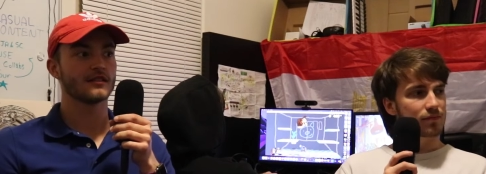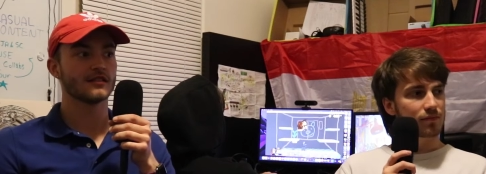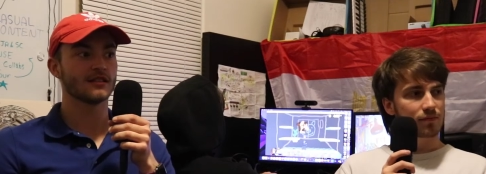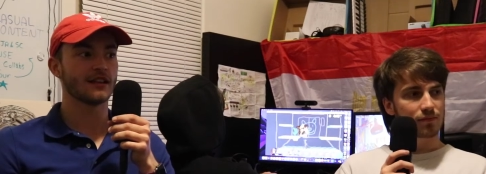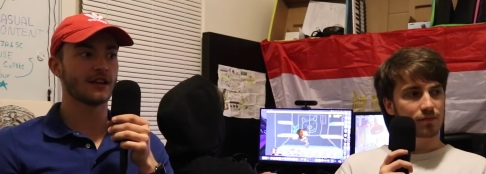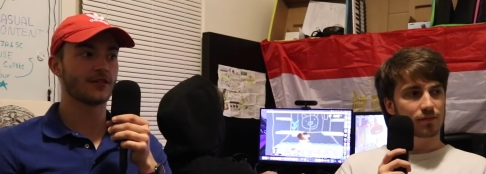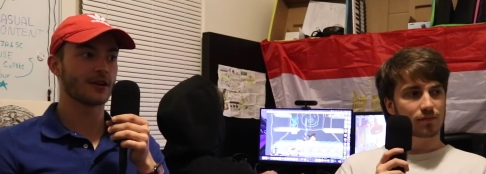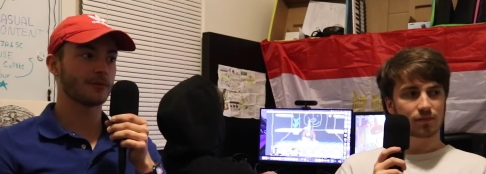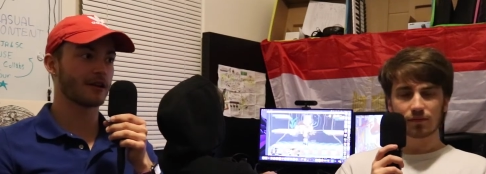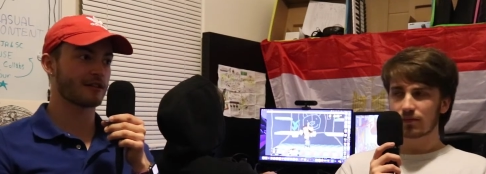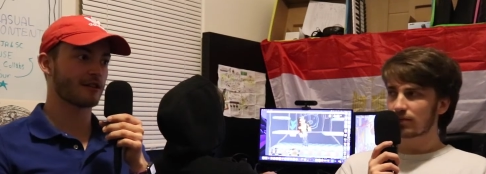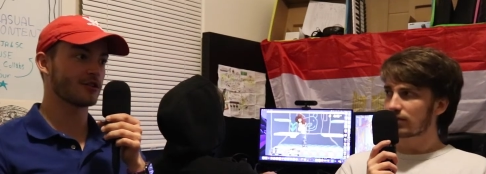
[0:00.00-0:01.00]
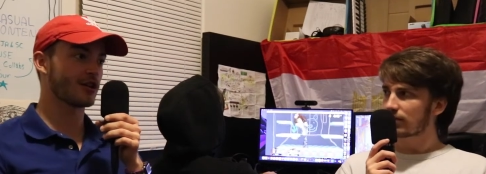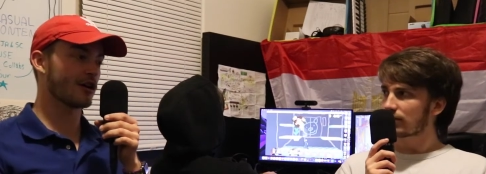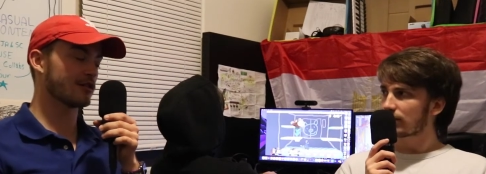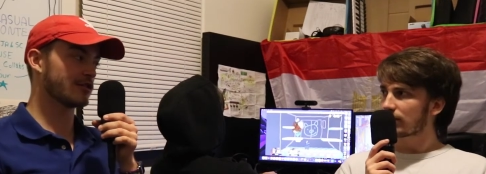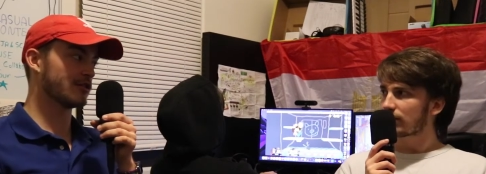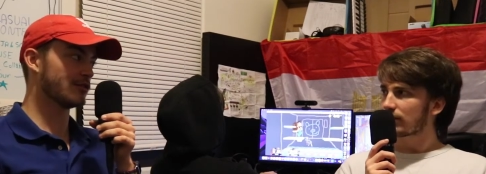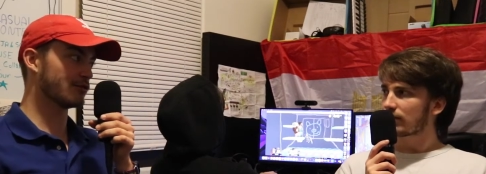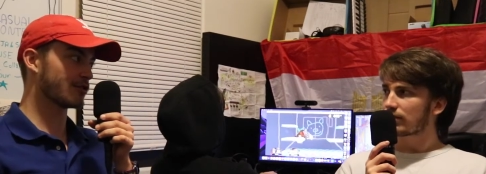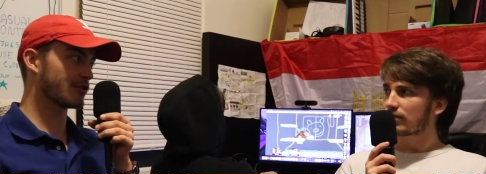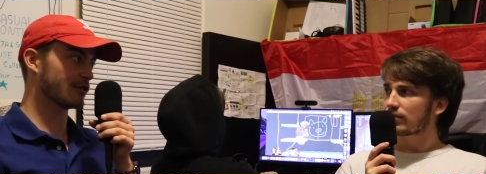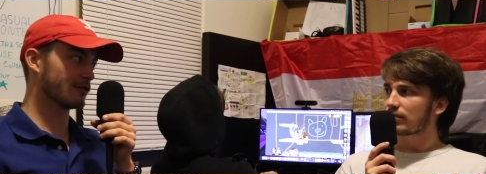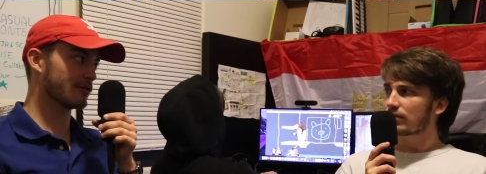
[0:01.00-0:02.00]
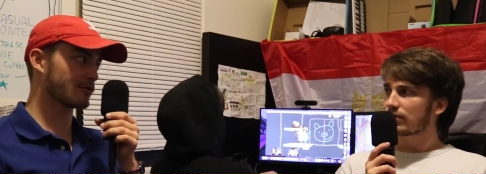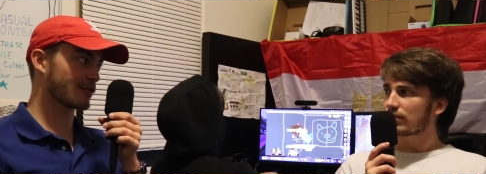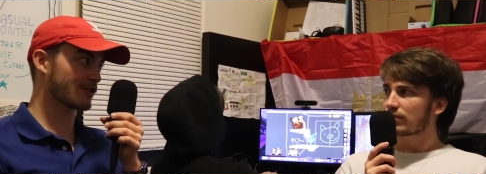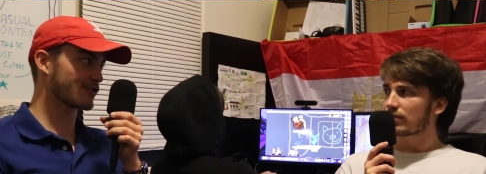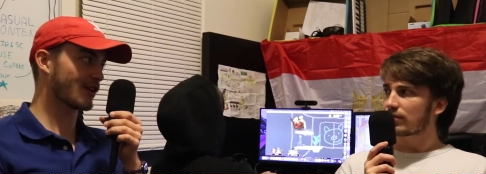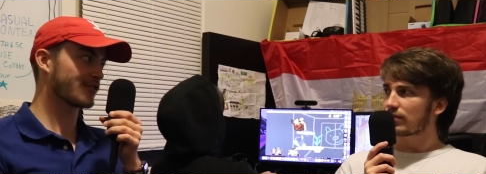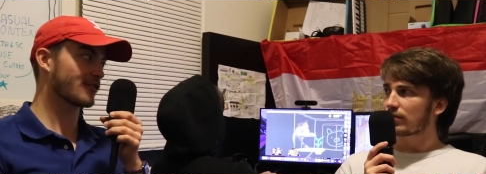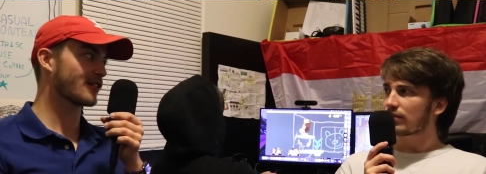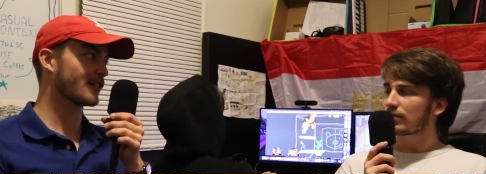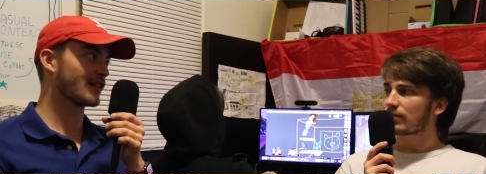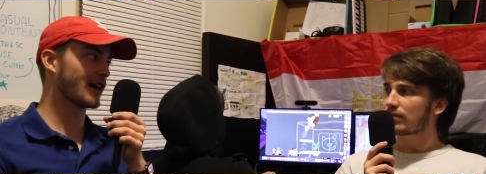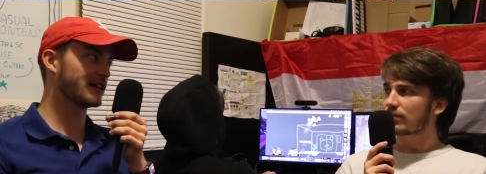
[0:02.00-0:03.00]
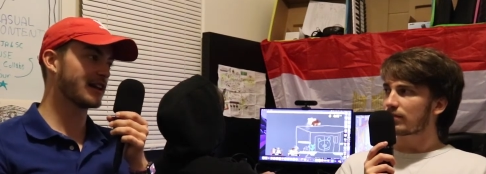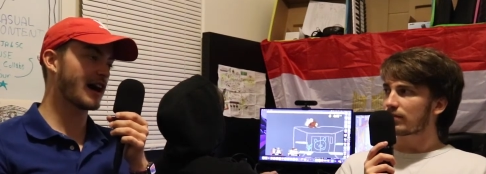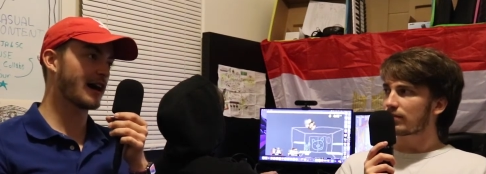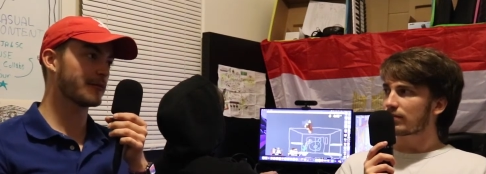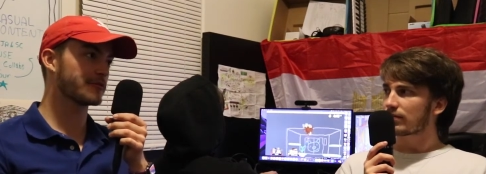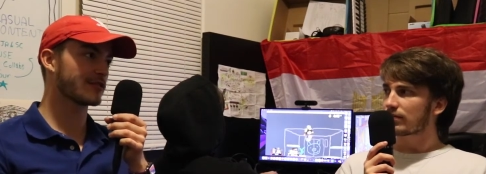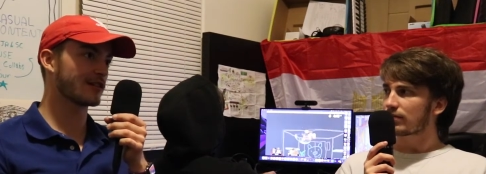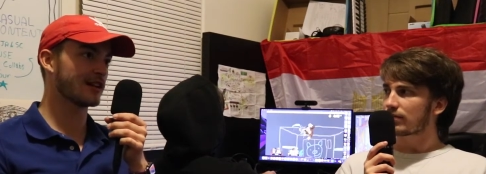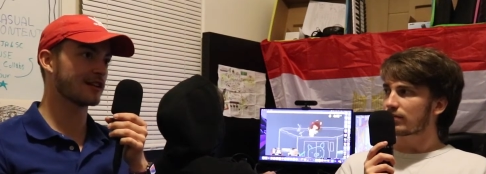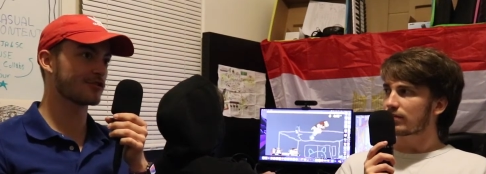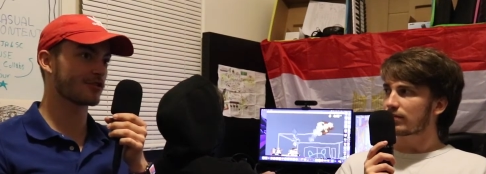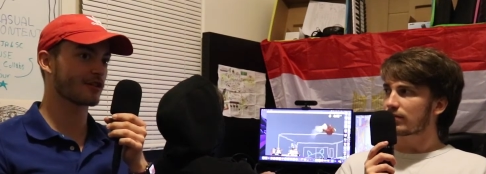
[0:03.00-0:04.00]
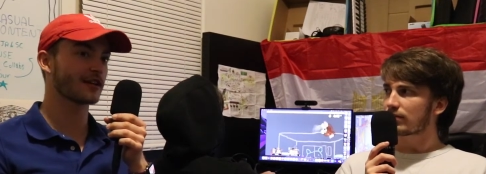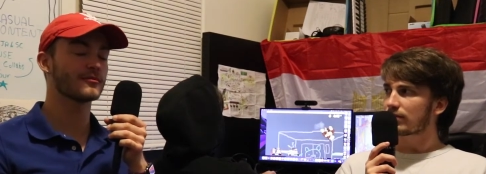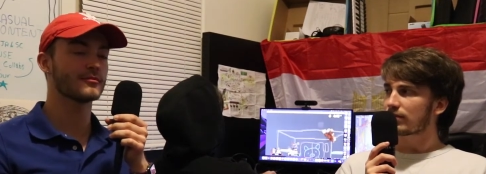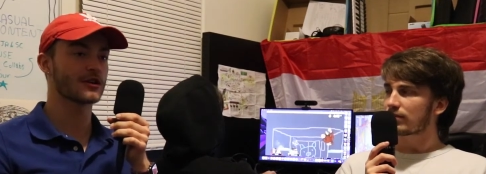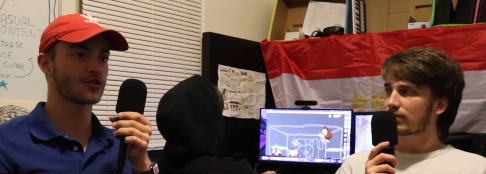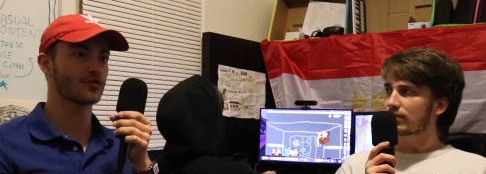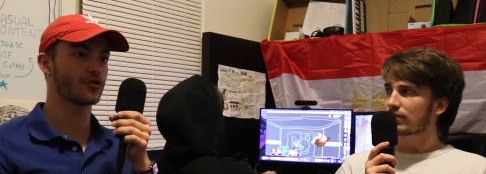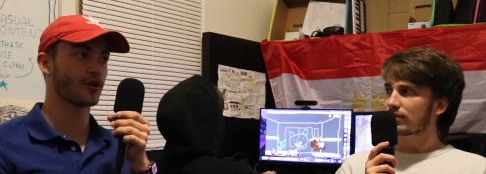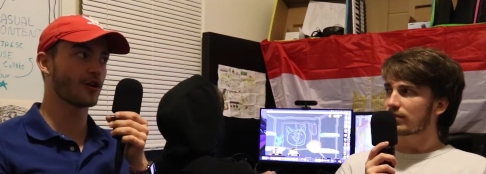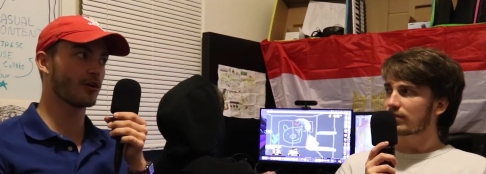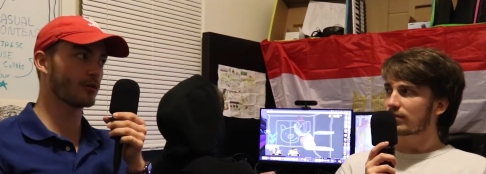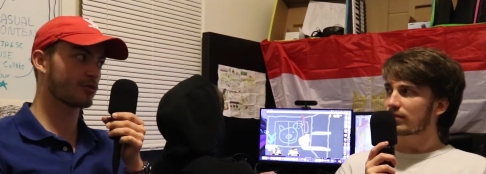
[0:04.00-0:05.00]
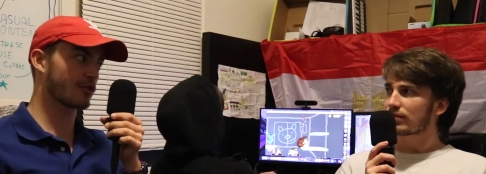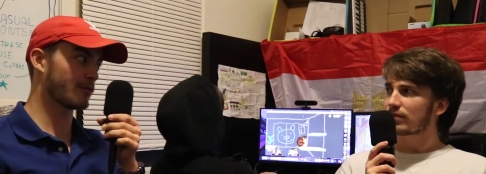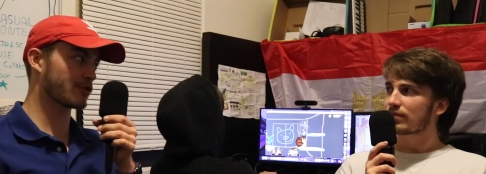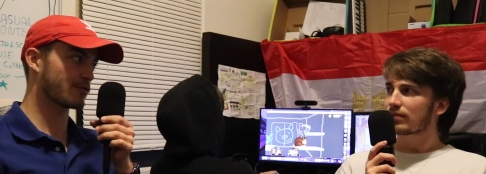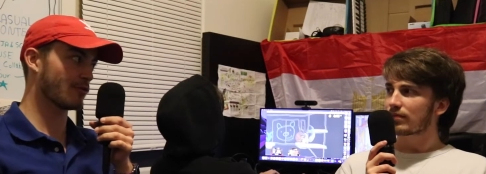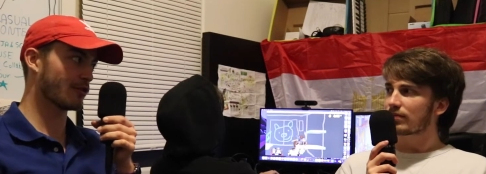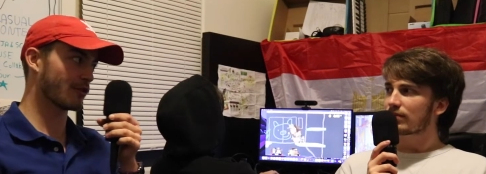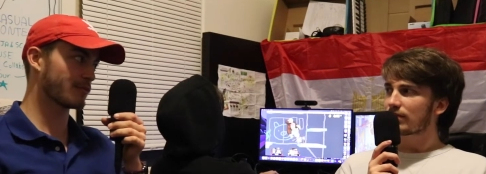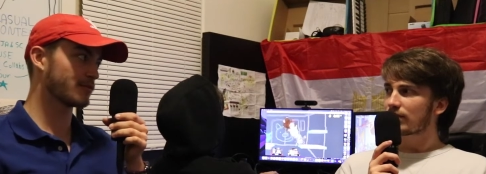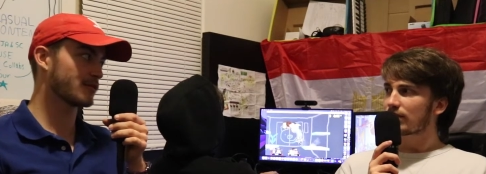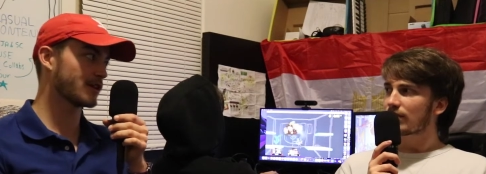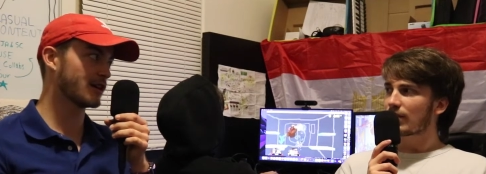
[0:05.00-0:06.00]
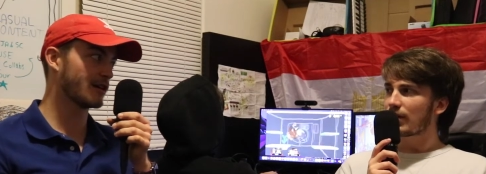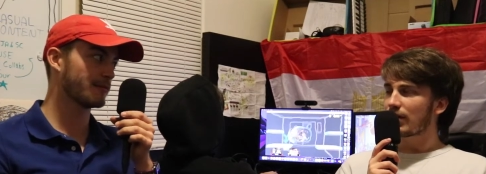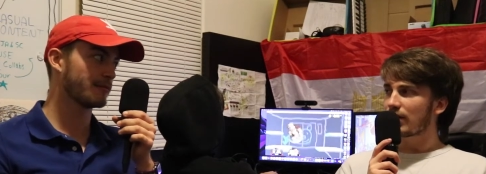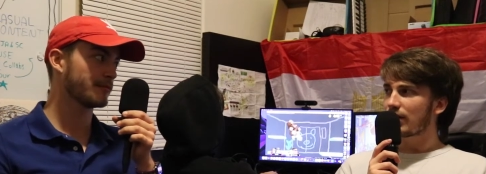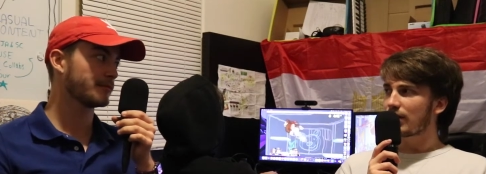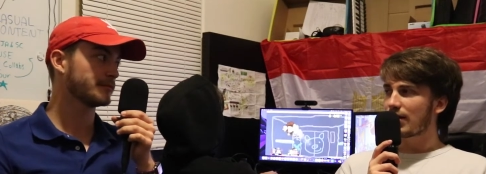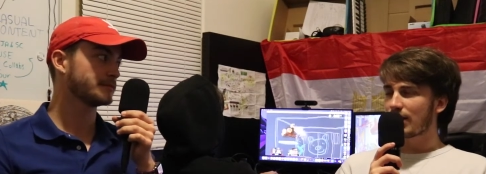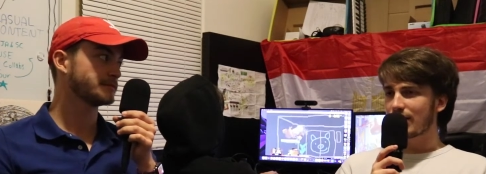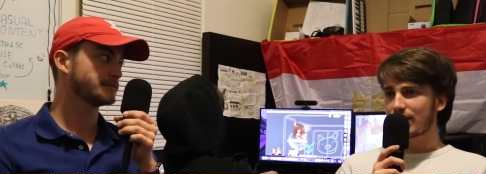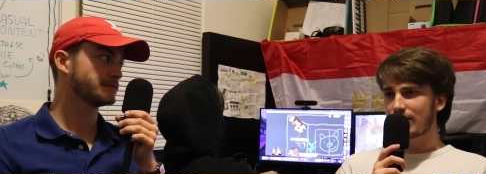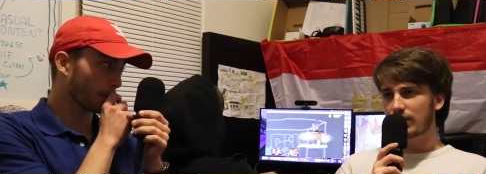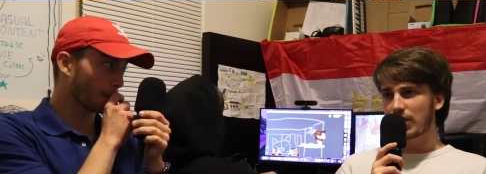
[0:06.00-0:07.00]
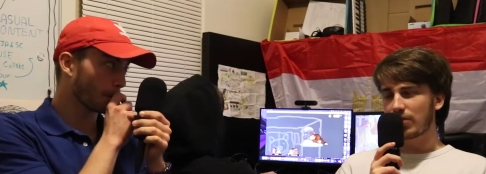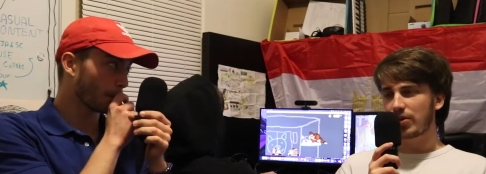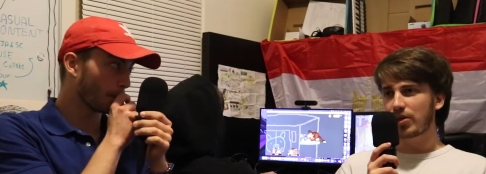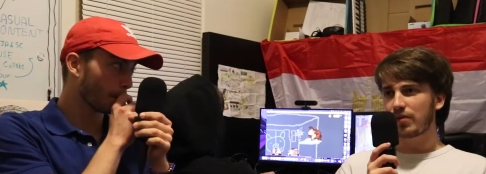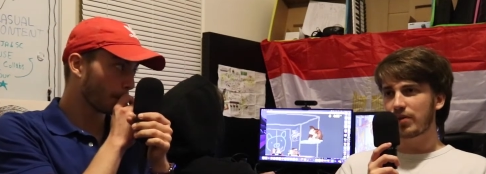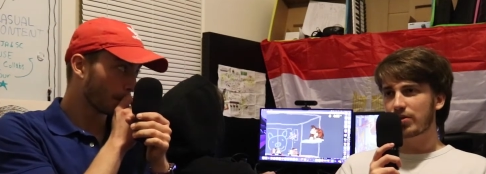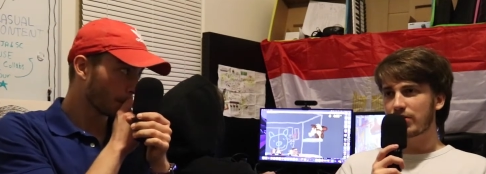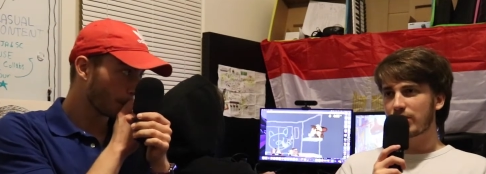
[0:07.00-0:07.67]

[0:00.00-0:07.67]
Speaker 1: live in a place that you're not used to because you have to adapt and it just like makes you grow so much more, you know? Yeah.
Speaker 2: Even if it